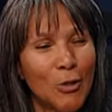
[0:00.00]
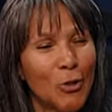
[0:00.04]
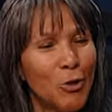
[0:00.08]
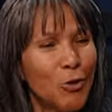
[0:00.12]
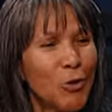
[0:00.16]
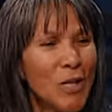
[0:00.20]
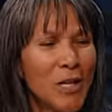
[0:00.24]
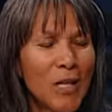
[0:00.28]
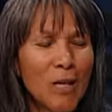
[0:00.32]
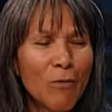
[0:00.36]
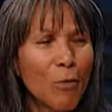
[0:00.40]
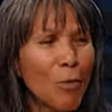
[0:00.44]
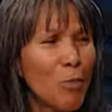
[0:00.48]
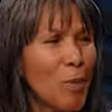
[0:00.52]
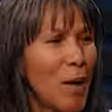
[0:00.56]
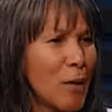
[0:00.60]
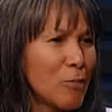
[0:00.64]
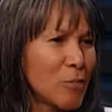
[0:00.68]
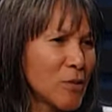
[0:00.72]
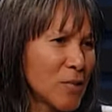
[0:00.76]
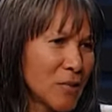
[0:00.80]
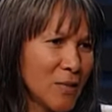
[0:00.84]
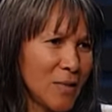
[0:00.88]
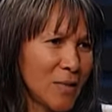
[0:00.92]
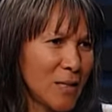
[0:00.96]
and you can give a
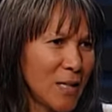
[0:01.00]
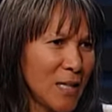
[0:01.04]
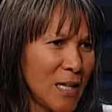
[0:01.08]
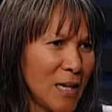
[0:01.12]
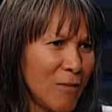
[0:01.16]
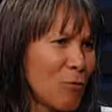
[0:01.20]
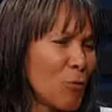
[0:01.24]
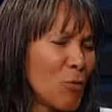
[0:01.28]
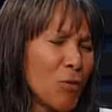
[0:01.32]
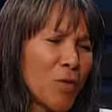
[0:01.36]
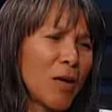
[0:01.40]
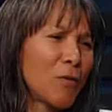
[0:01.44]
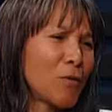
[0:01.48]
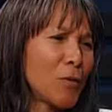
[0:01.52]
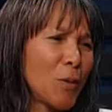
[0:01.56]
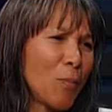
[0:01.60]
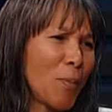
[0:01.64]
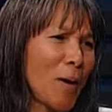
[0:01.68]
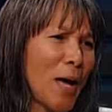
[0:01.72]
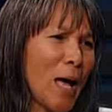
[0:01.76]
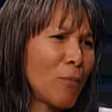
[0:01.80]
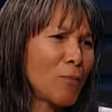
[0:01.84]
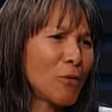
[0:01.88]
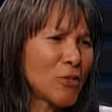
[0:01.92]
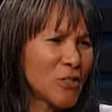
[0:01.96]
Bible study even without the
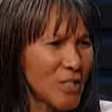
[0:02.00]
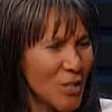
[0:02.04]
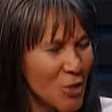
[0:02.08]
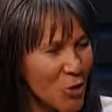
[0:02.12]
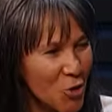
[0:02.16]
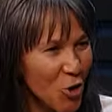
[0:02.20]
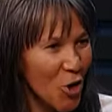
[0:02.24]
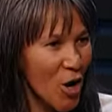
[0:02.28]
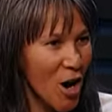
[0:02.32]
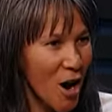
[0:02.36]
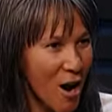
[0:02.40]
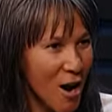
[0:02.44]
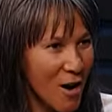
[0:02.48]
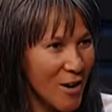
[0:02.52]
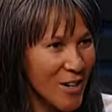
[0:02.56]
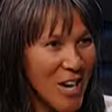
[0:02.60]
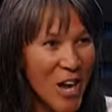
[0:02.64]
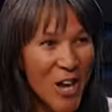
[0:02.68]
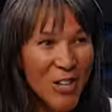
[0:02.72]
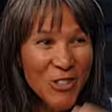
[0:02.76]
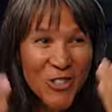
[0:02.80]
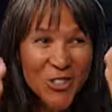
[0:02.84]
Bible. It's in your heart.